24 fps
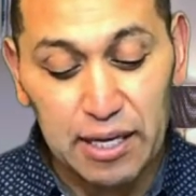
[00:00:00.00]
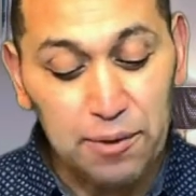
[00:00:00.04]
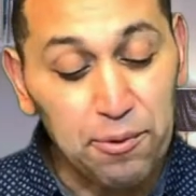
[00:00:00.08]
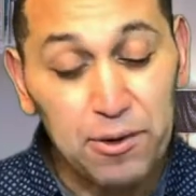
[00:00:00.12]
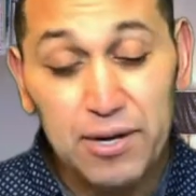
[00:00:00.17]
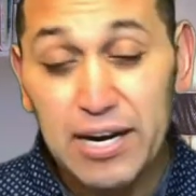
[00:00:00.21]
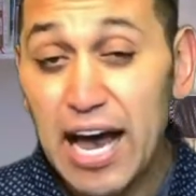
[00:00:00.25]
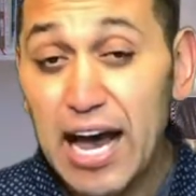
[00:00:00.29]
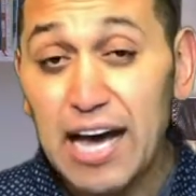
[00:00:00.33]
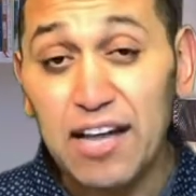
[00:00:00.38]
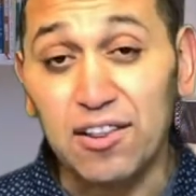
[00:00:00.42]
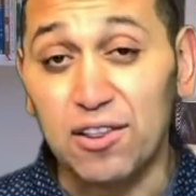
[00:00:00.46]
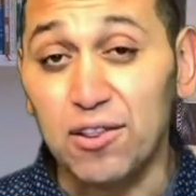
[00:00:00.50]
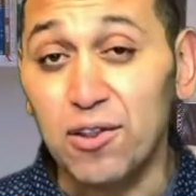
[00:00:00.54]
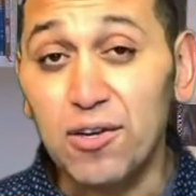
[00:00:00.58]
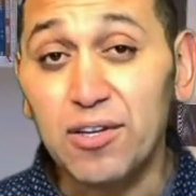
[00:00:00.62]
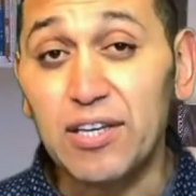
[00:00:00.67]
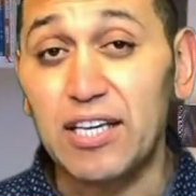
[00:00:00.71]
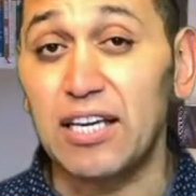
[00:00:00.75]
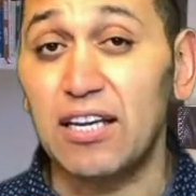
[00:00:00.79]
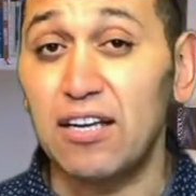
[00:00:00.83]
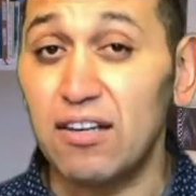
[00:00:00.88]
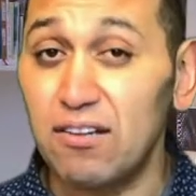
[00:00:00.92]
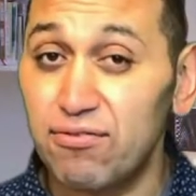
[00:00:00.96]
not
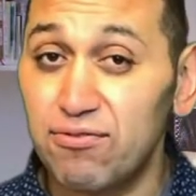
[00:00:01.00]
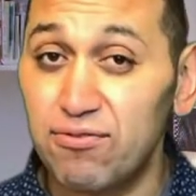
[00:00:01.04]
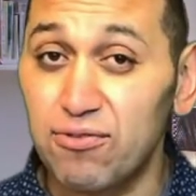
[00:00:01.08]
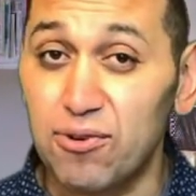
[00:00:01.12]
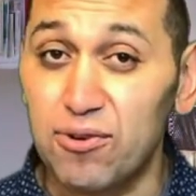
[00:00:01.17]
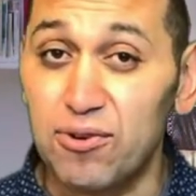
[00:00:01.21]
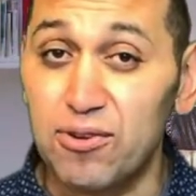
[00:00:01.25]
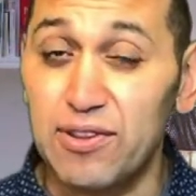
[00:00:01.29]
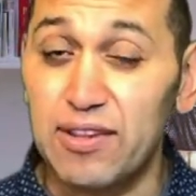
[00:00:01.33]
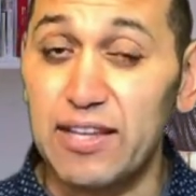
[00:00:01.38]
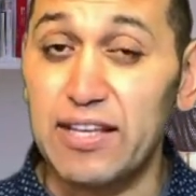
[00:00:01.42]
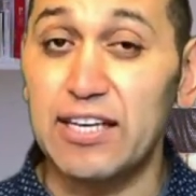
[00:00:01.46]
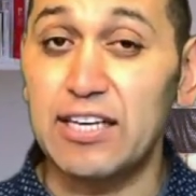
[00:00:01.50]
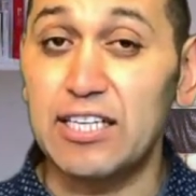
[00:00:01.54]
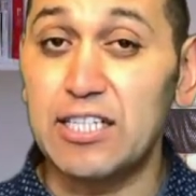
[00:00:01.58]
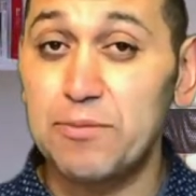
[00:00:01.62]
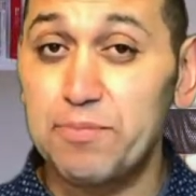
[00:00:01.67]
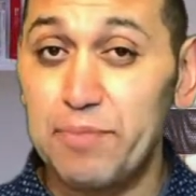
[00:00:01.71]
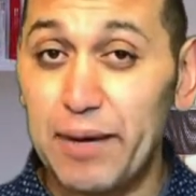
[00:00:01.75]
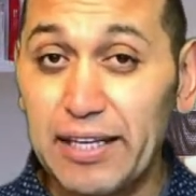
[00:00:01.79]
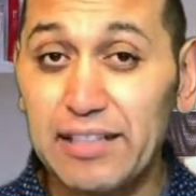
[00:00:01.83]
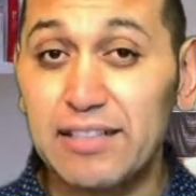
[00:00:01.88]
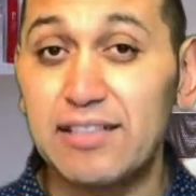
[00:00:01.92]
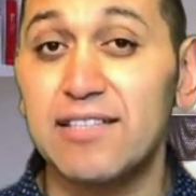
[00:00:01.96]
looking for the
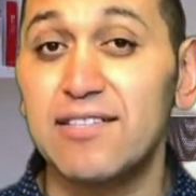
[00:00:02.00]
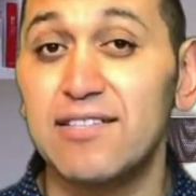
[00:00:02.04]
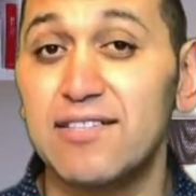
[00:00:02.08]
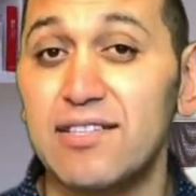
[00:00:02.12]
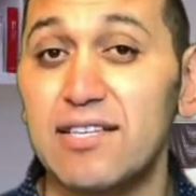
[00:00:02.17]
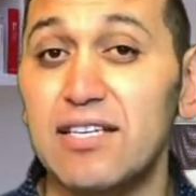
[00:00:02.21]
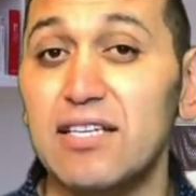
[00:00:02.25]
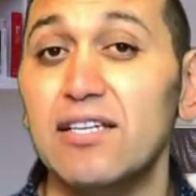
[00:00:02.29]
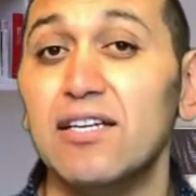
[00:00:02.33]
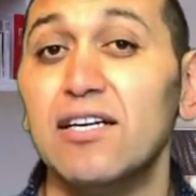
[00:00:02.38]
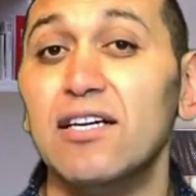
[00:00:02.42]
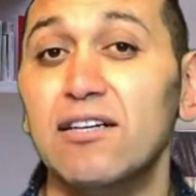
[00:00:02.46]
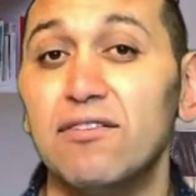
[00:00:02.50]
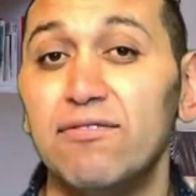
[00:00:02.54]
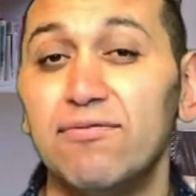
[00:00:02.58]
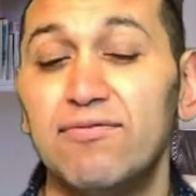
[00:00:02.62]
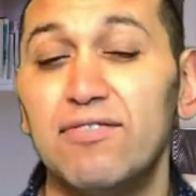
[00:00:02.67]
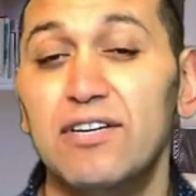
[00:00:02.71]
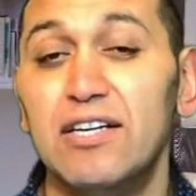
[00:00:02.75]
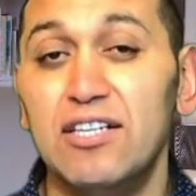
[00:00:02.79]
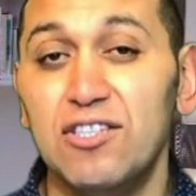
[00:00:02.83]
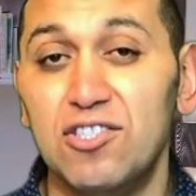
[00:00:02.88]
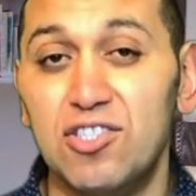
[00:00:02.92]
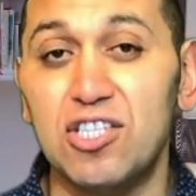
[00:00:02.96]
expectancy of
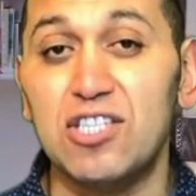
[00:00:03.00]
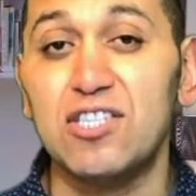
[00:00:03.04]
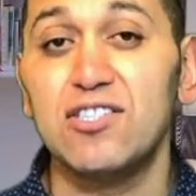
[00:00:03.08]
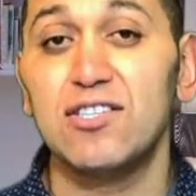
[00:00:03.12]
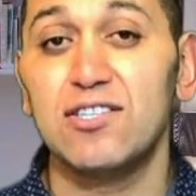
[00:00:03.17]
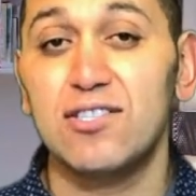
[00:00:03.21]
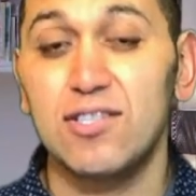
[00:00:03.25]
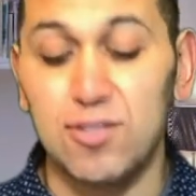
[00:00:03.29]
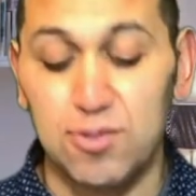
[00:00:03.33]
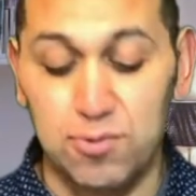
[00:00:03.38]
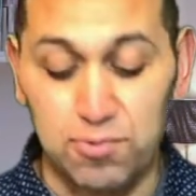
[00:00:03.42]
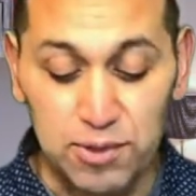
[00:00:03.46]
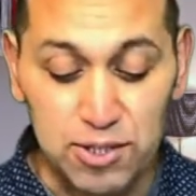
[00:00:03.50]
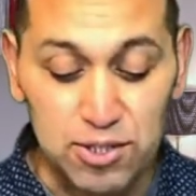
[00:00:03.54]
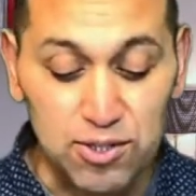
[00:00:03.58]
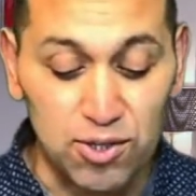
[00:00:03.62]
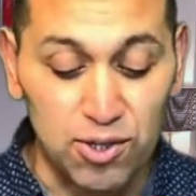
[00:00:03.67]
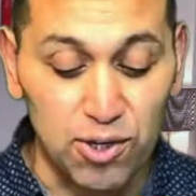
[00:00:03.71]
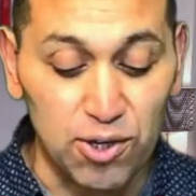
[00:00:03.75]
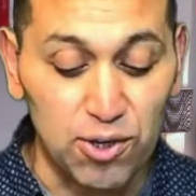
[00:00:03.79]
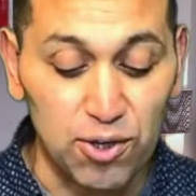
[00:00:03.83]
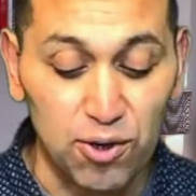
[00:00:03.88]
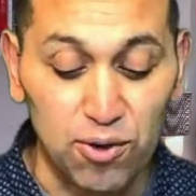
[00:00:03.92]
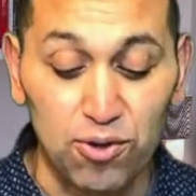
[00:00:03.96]
Jesus'
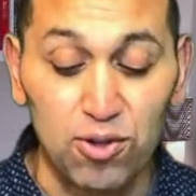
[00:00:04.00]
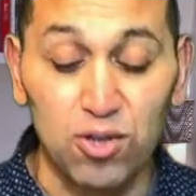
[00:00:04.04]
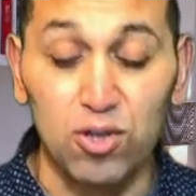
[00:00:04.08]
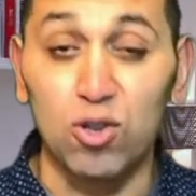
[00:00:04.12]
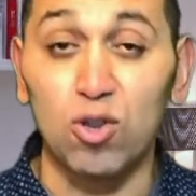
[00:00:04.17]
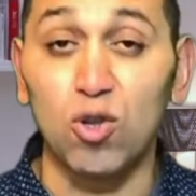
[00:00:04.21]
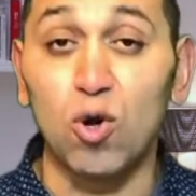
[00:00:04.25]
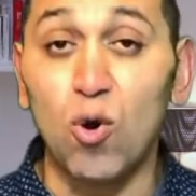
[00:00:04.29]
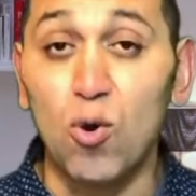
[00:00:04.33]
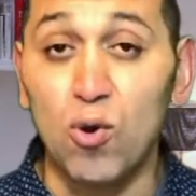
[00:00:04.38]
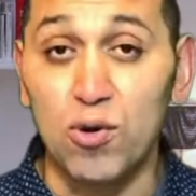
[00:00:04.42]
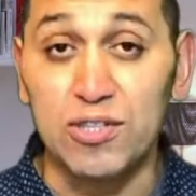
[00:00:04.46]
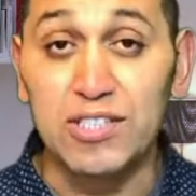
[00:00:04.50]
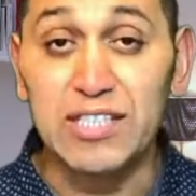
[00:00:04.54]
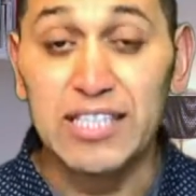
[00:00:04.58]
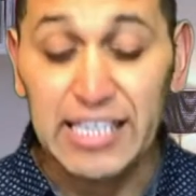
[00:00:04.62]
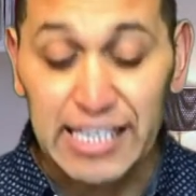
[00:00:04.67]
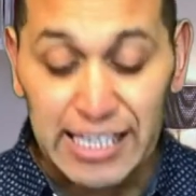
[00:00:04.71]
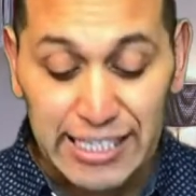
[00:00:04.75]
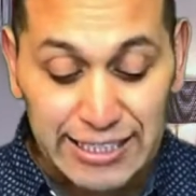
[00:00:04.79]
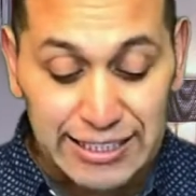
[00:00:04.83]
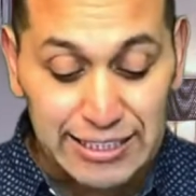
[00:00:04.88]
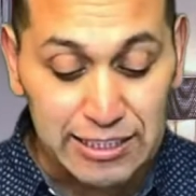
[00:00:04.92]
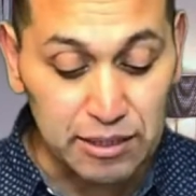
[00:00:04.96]
return or the Lord's
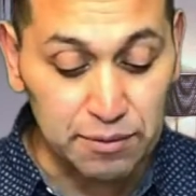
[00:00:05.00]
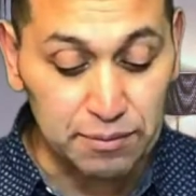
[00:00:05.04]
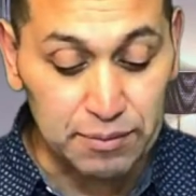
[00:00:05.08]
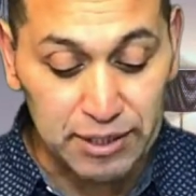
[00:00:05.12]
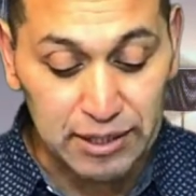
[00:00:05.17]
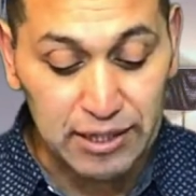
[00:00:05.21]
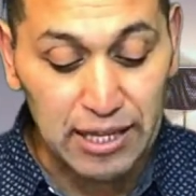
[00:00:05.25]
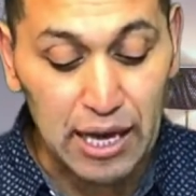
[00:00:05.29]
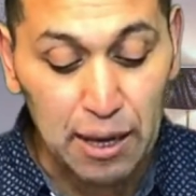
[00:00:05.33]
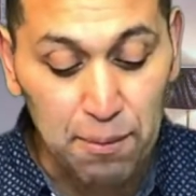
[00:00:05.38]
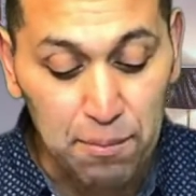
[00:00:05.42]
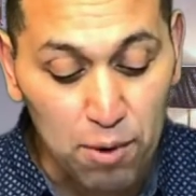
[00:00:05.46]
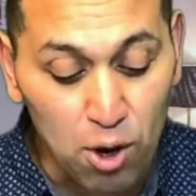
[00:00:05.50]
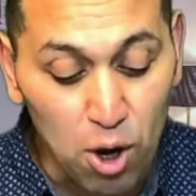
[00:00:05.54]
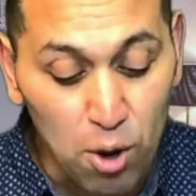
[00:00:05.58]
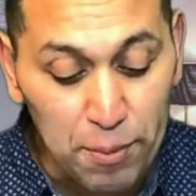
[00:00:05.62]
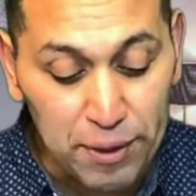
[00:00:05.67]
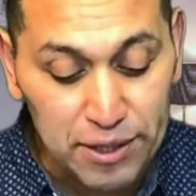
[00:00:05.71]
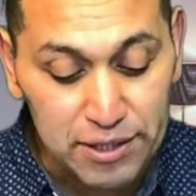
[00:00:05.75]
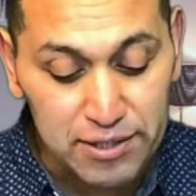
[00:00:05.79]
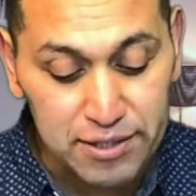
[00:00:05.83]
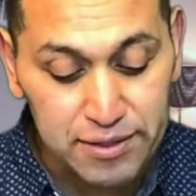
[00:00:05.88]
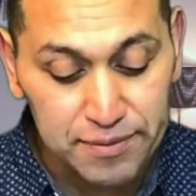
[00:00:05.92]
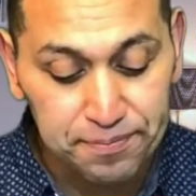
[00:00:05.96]
kingdom at that
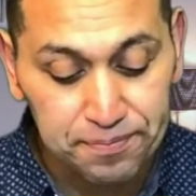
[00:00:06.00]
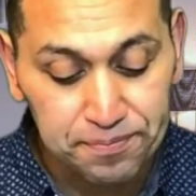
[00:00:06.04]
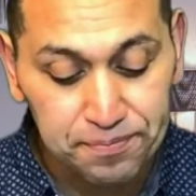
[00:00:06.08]
moment.